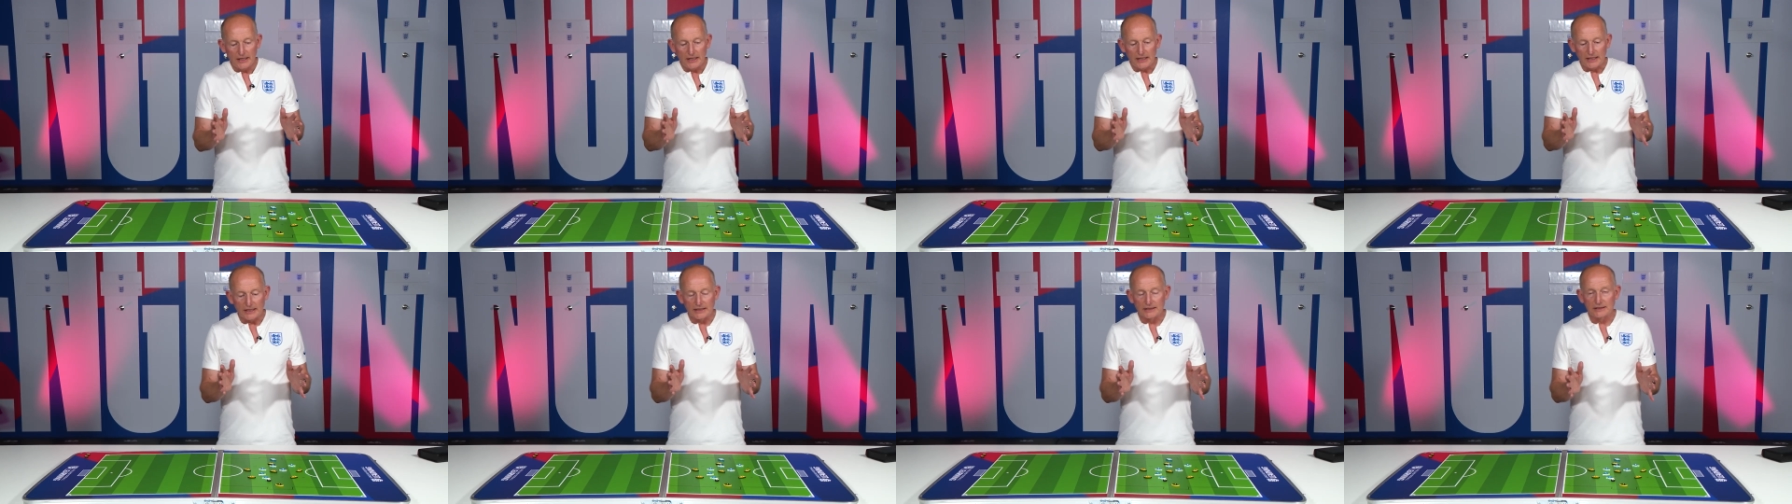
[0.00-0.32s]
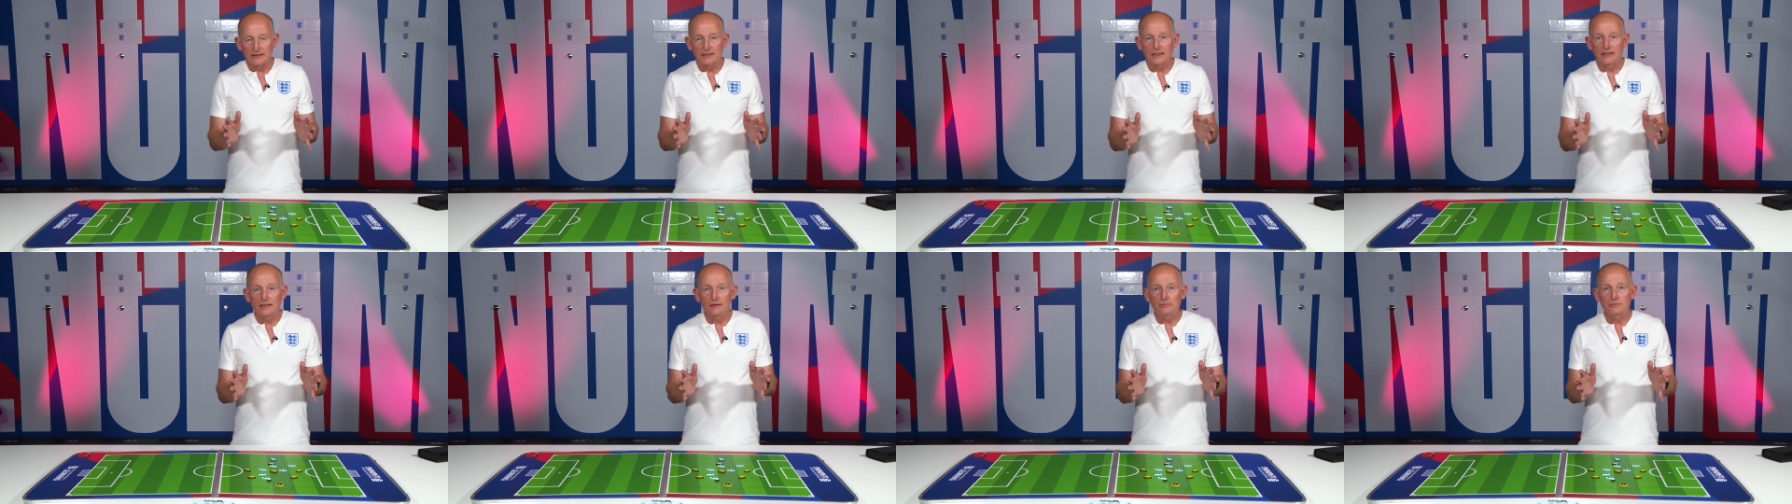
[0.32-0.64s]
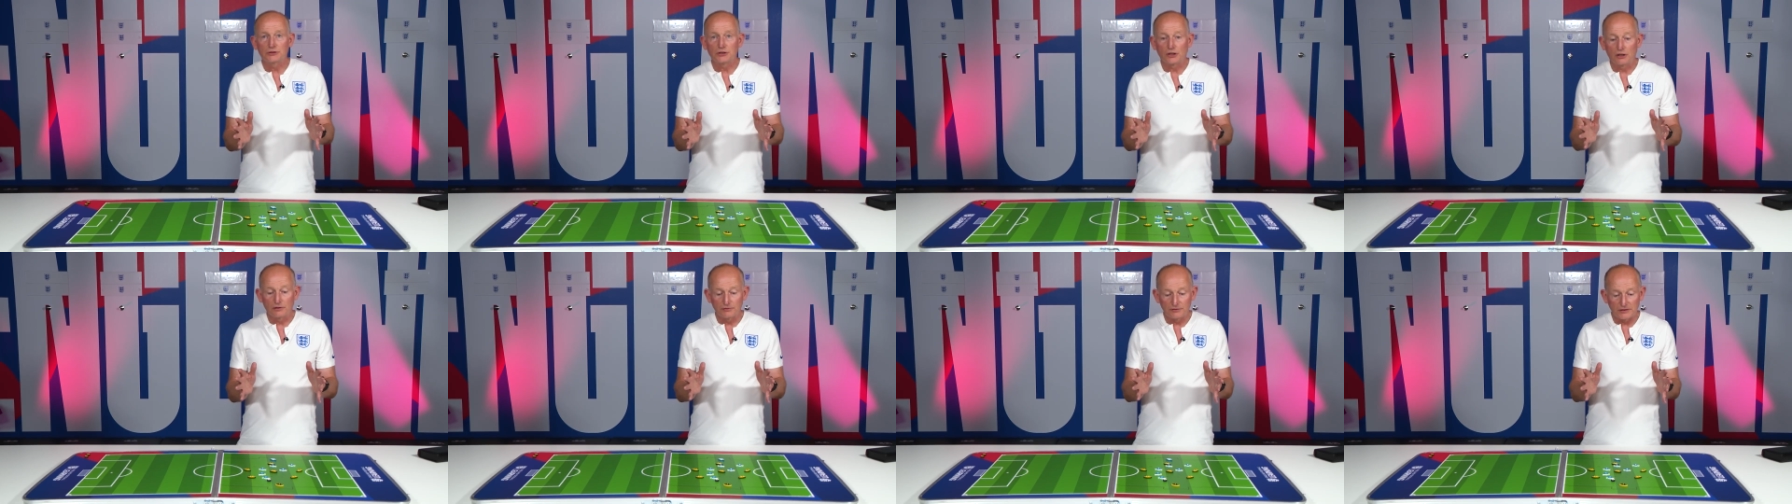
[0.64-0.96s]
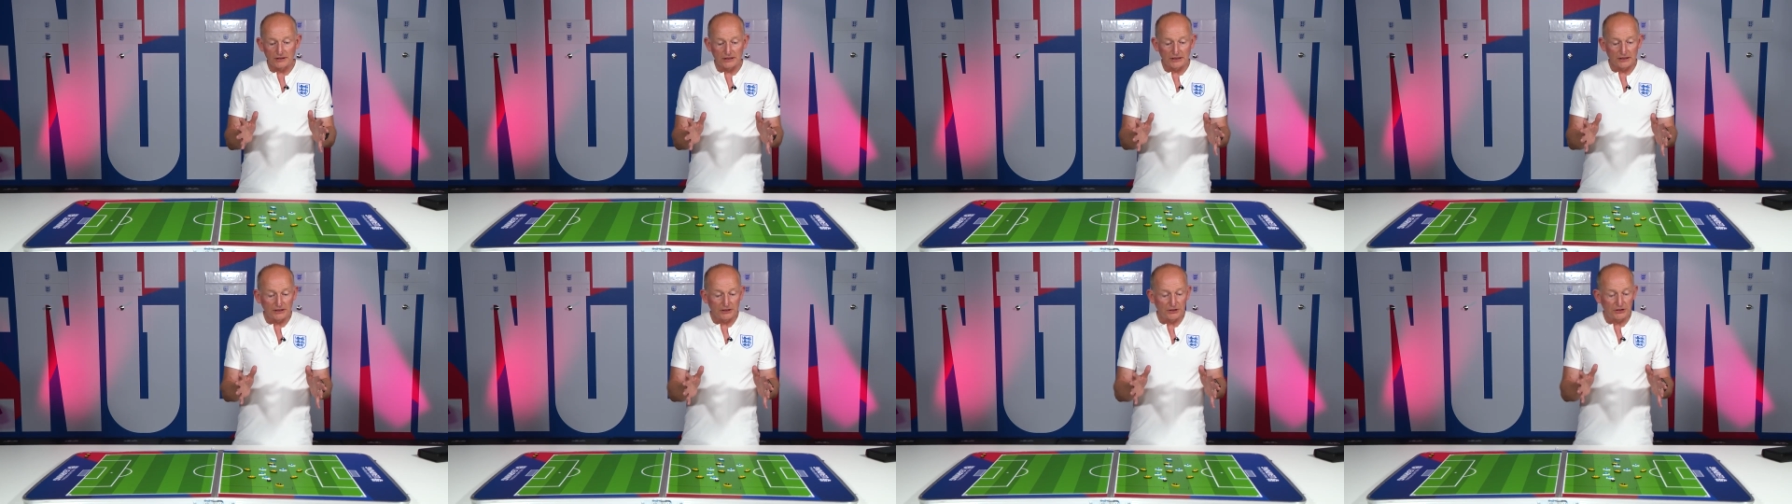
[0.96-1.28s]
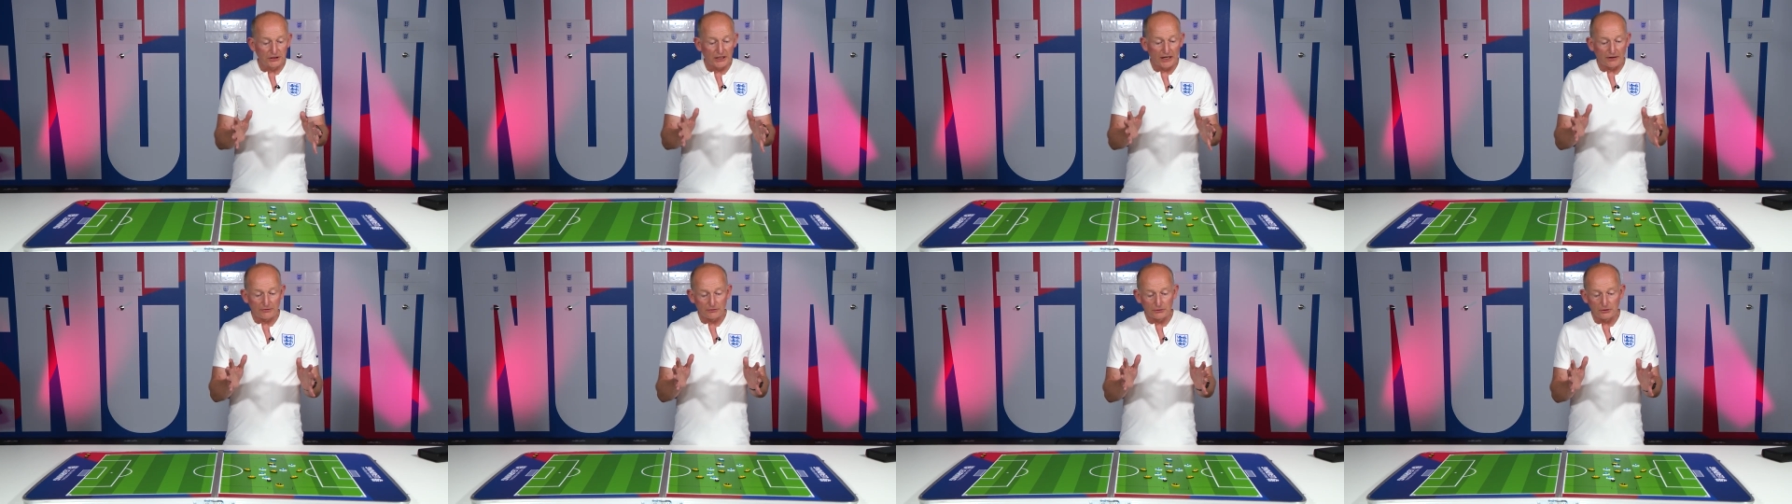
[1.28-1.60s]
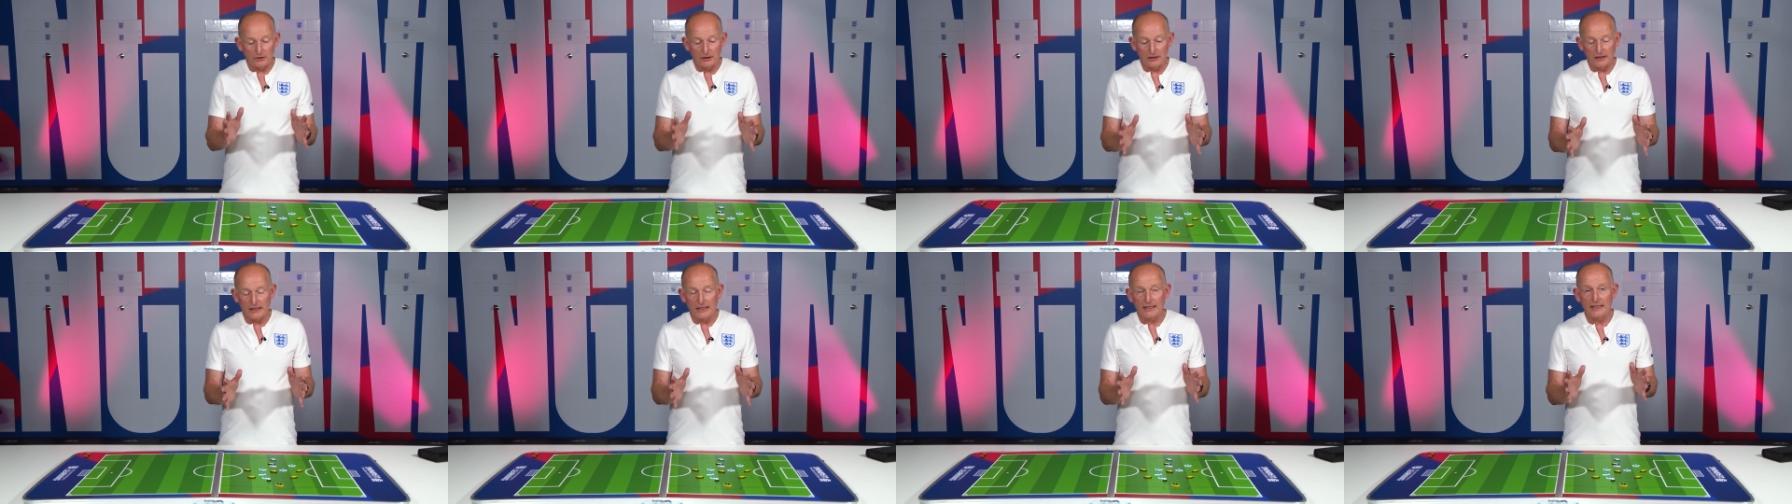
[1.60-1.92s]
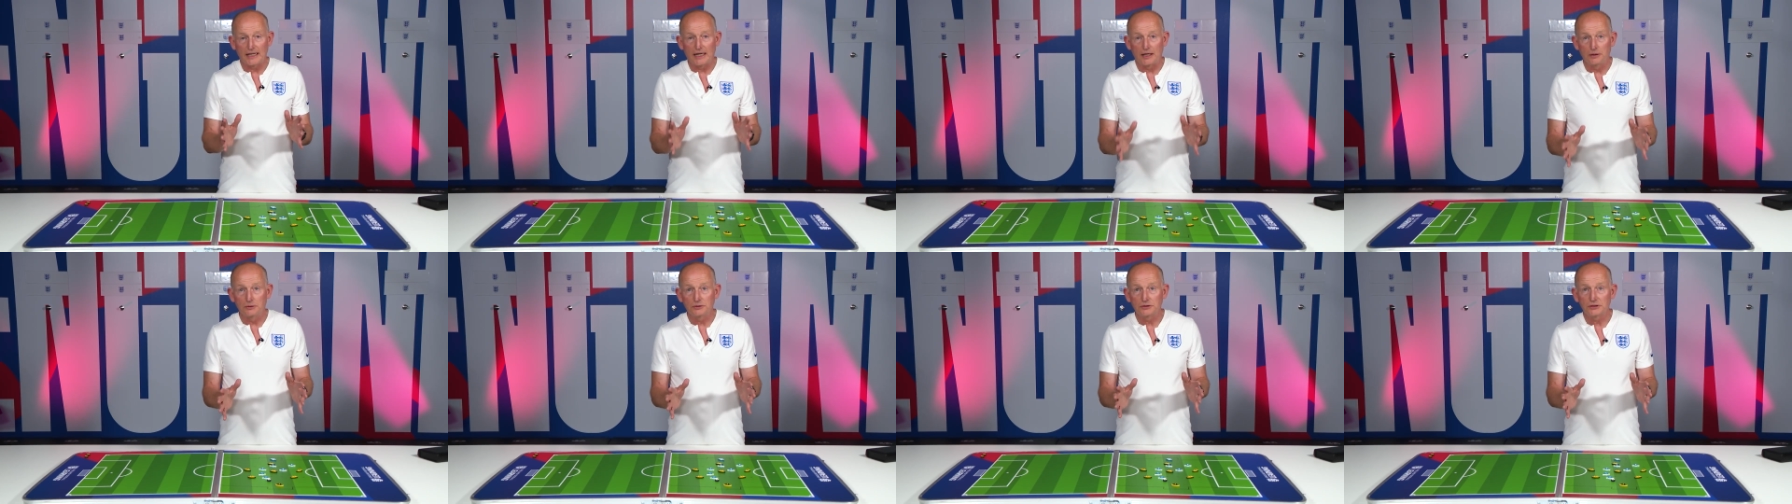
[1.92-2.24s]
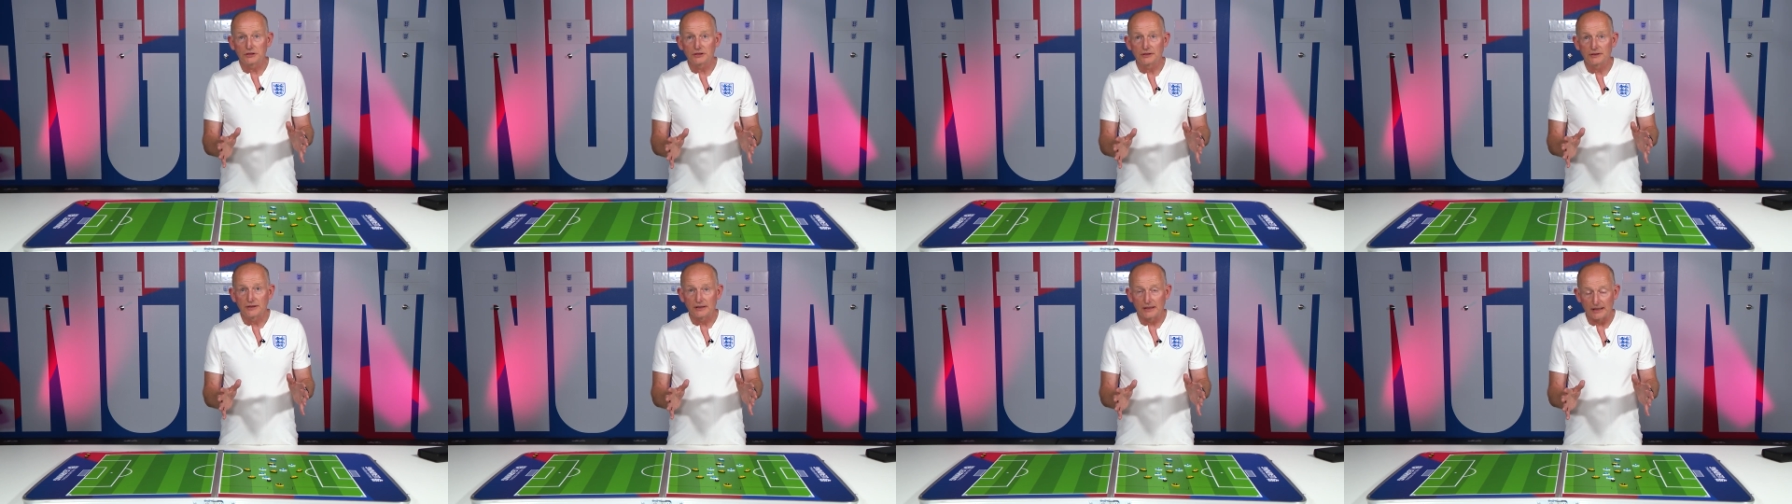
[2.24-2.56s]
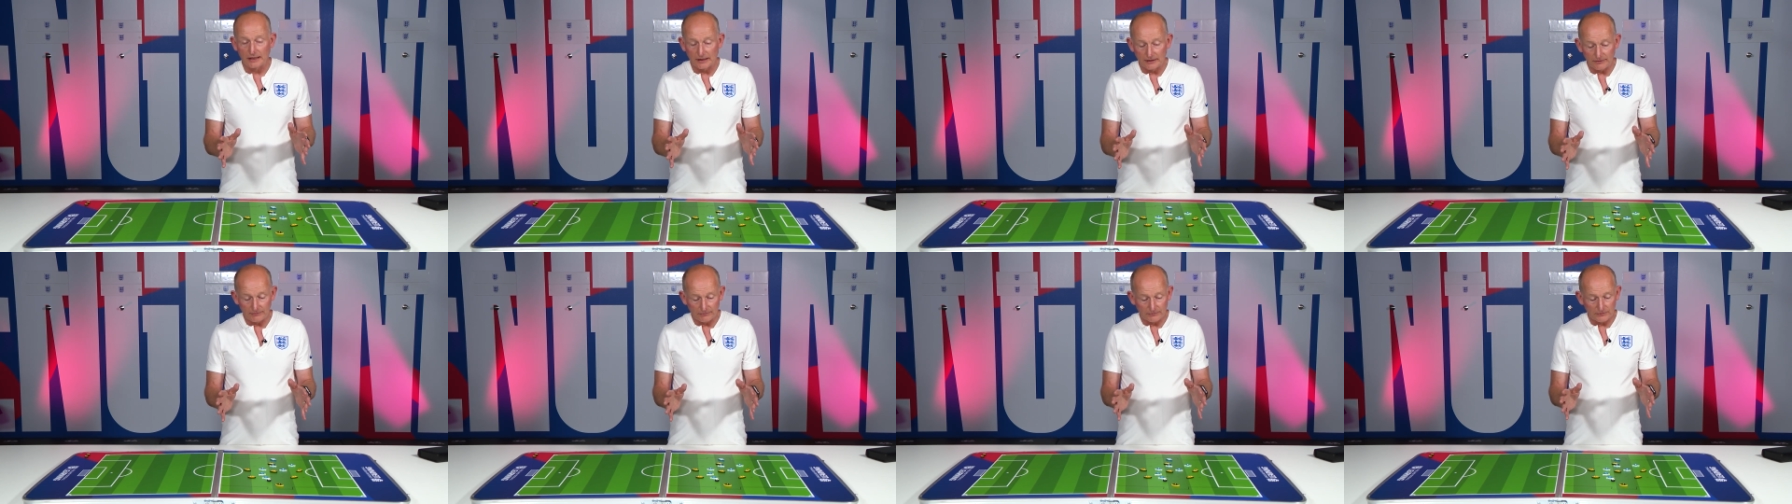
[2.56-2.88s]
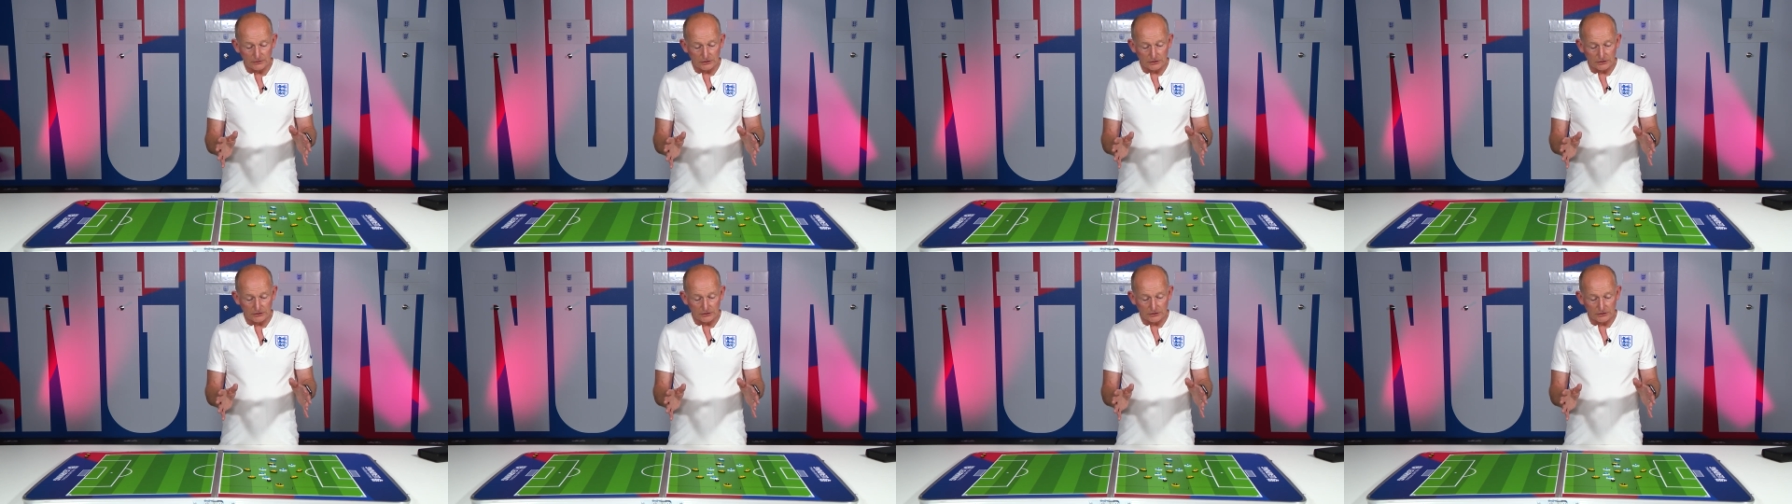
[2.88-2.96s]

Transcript: In terms of the general layout then,